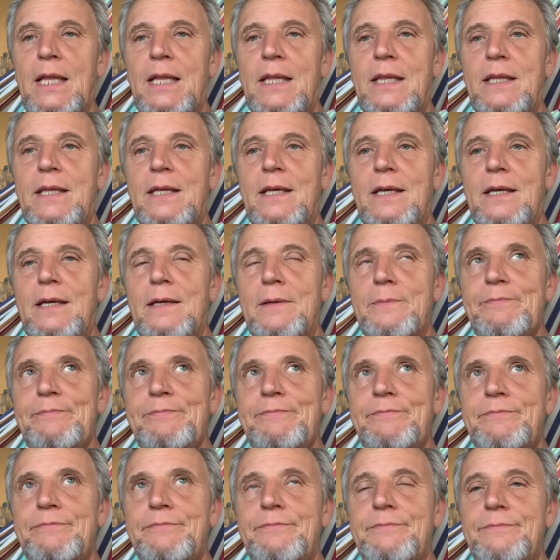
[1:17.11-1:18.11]
The
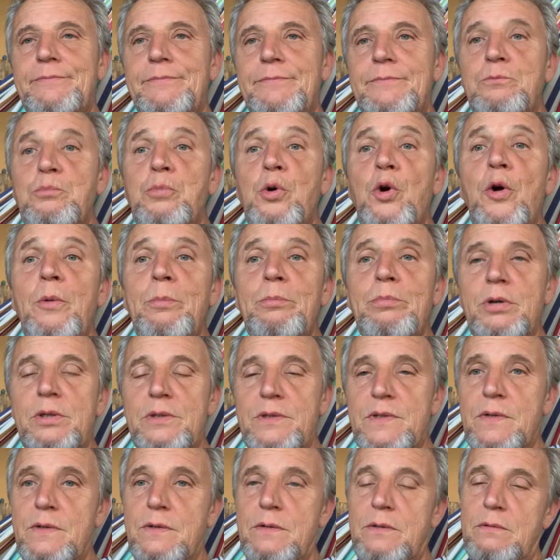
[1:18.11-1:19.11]

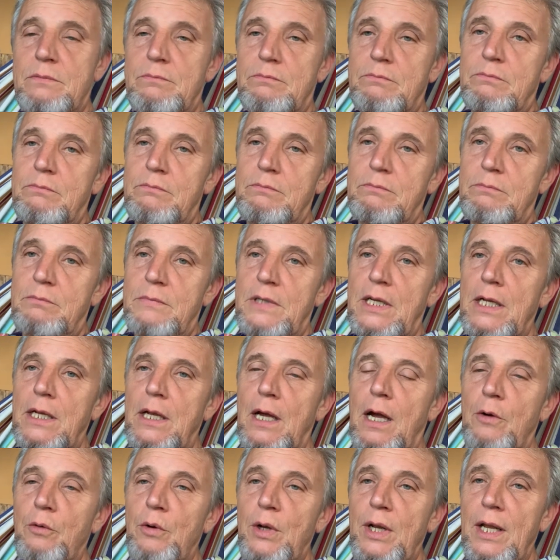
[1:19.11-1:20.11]
purpose in
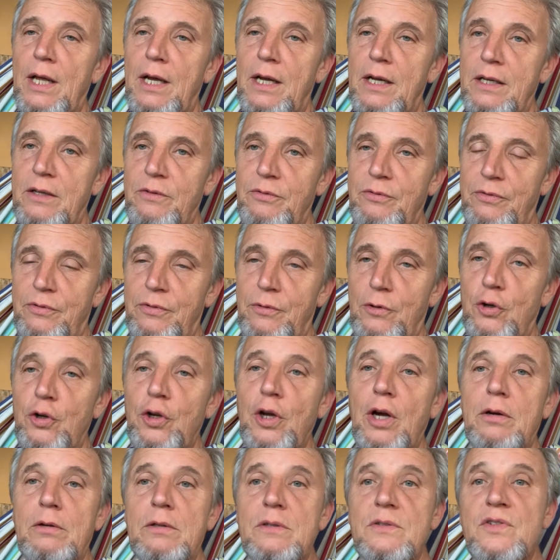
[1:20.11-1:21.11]
our life, on
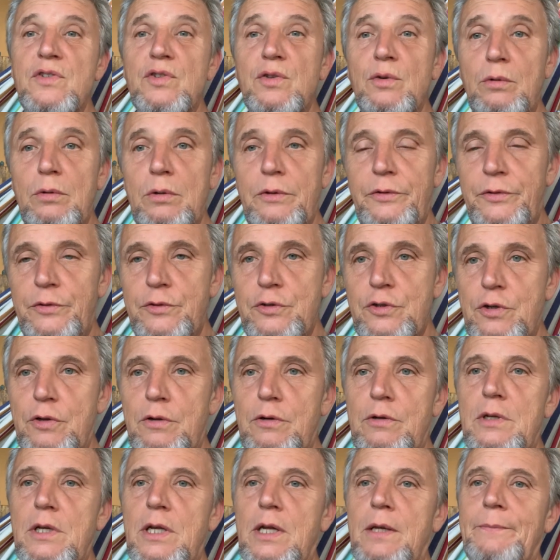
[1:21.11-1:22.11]
our soul's
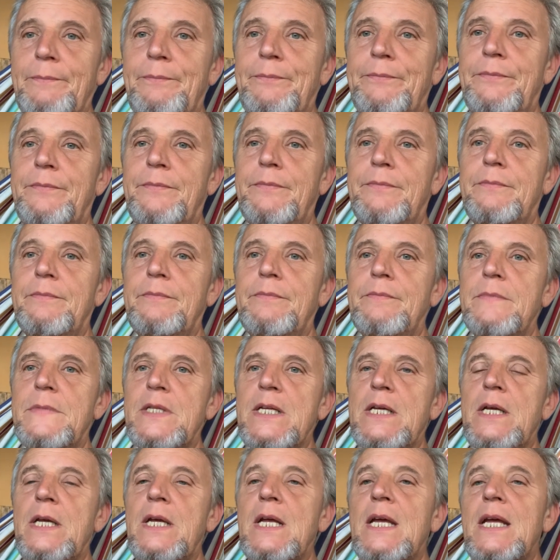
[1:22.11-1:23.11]
journey.
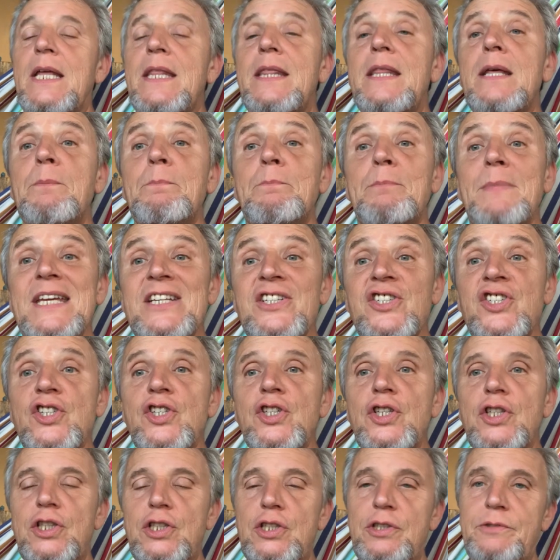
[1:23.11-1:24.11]
The
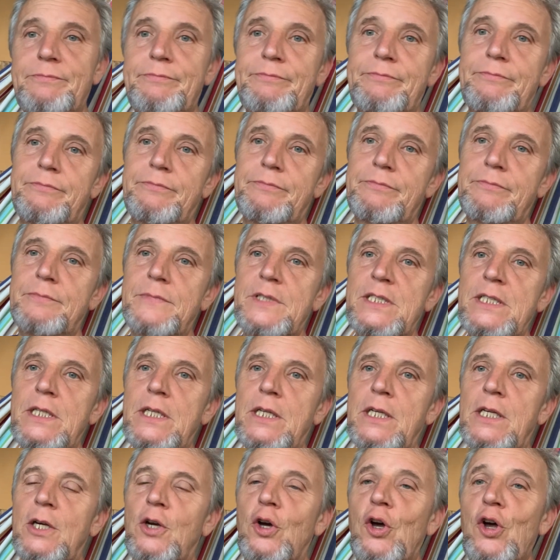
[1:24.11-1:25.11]
mission
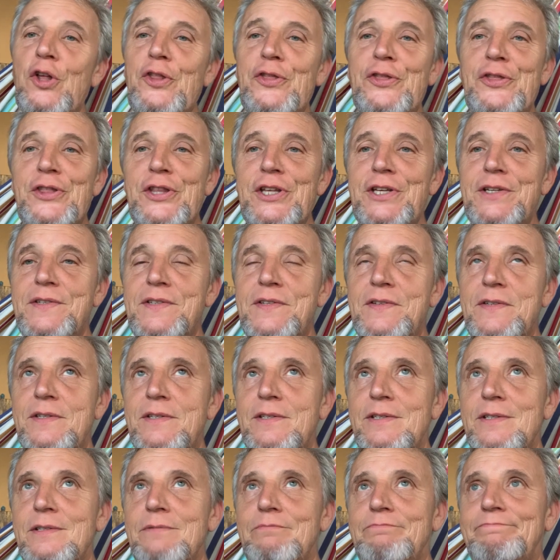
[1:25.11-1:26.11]
on
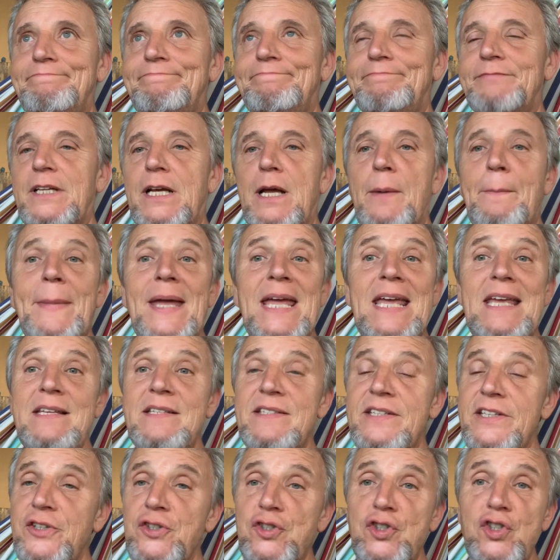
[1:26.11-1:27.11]
this
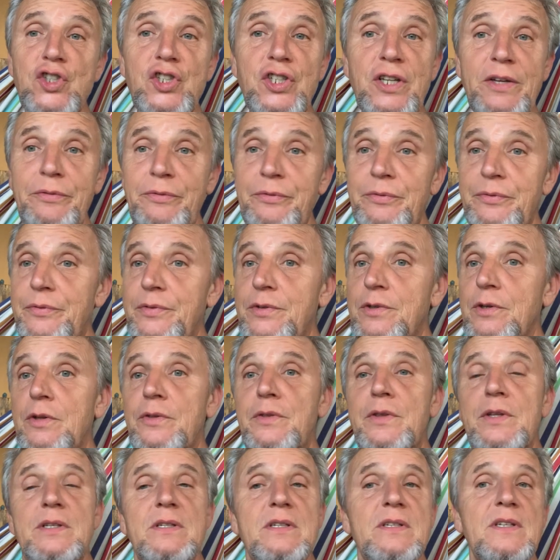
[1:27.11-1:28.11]
amazing shift,
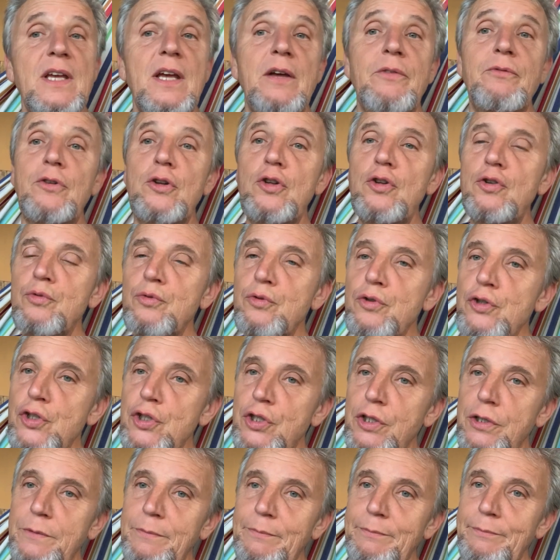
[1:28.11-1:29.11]
on this
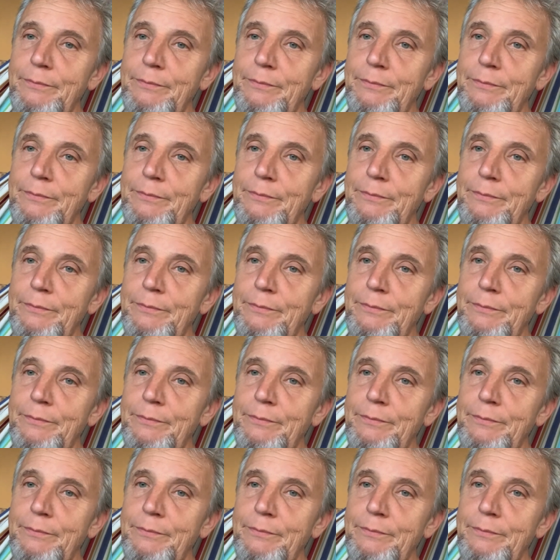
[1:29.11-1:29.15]
evolution.